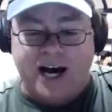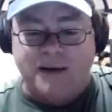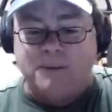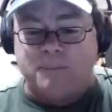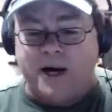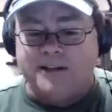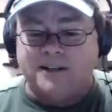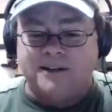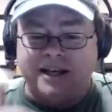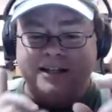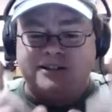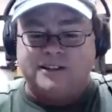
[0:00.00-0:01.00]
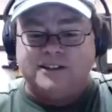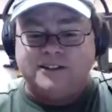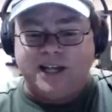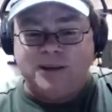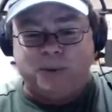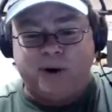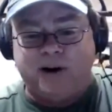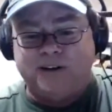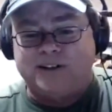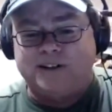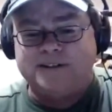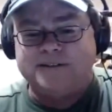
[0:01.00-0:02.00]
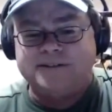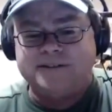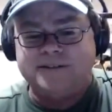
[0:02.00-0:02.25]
and buy the latest in Sten parts. Get your